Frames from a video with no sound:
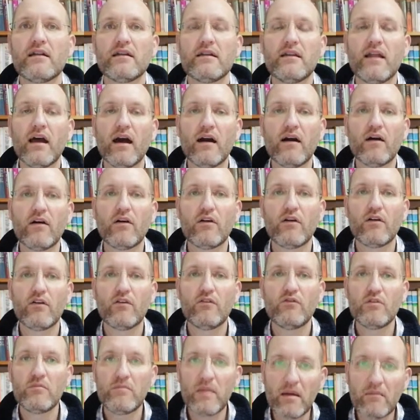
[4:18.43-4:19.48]
Now,
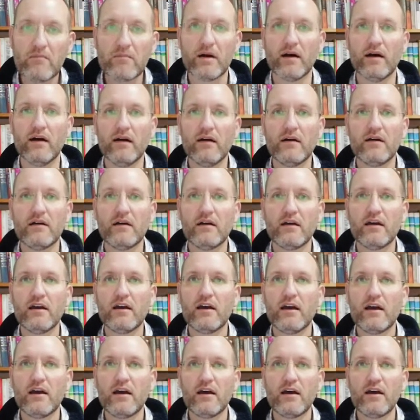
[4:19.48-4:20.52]
Remember,
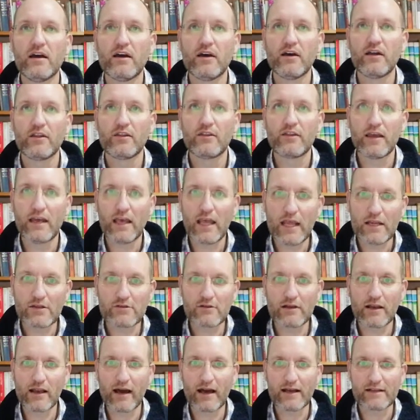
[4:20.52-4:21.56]
the
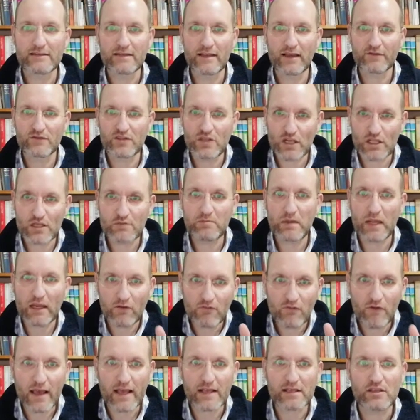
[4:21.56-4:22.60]
Israelites have just been
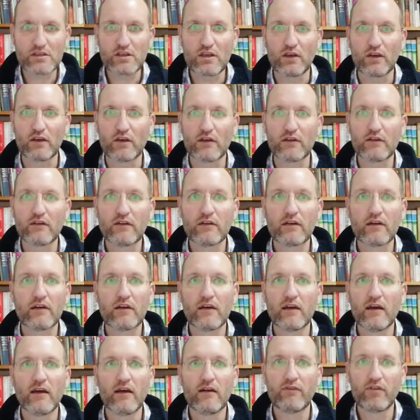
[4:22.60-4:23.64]
rescued
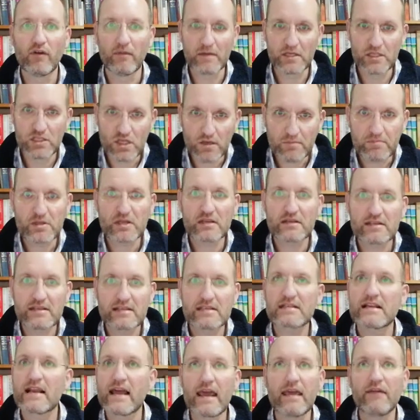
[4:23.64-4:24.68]
from Egyptian
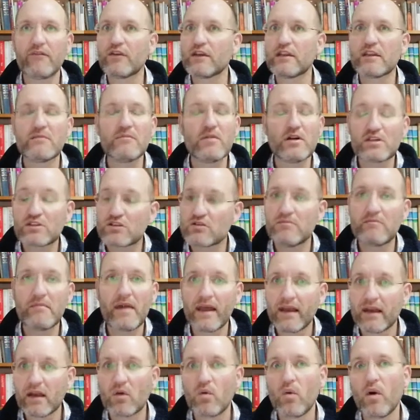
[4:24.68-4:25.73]
slavery in the most
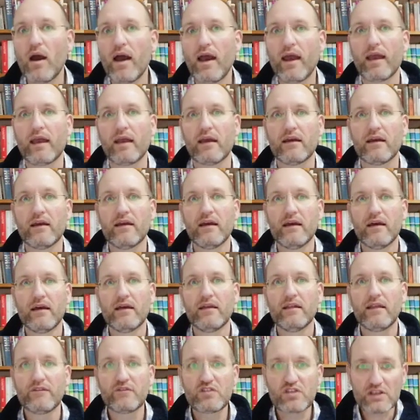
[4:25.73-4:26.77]
dramatic way.
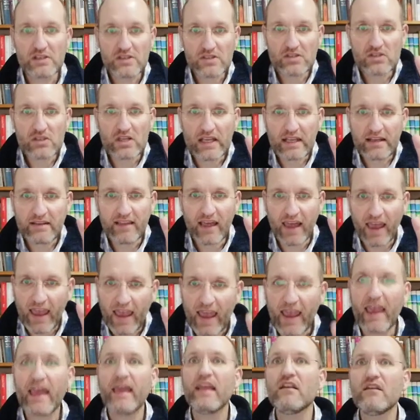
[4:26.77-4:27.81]
They've just seen the
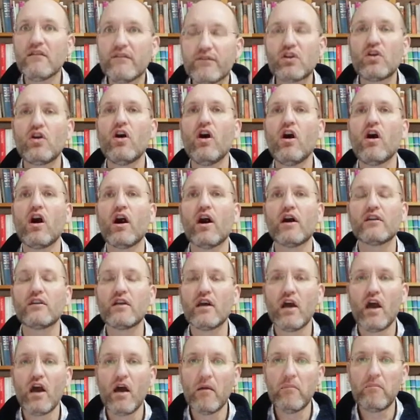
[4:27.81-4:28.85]
hand of God
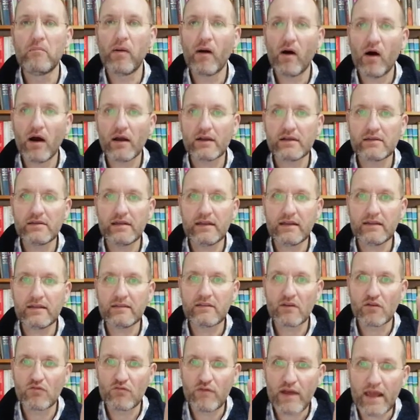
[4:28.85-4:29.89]
parting
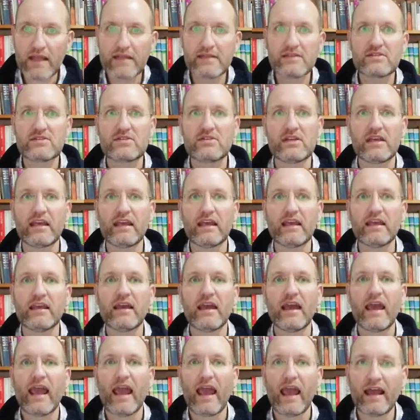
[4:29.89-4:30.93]
the Red Sea
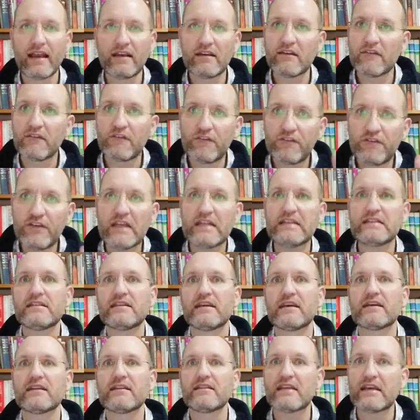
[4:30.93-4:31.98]
and
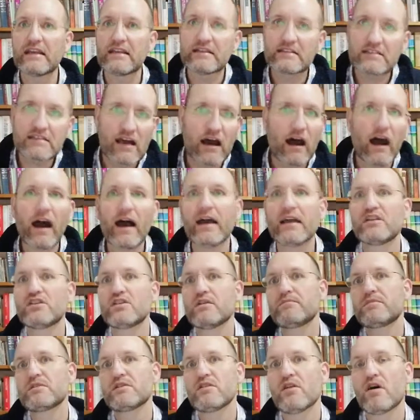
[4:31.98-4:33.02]
defeating the entire
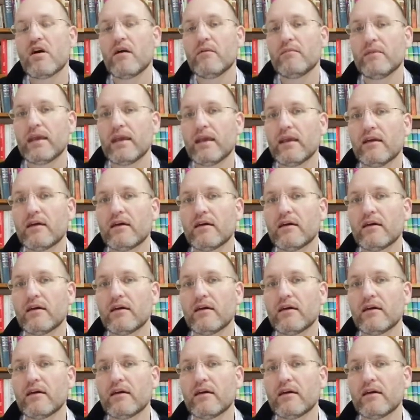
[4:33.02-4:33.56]
Egyptian army.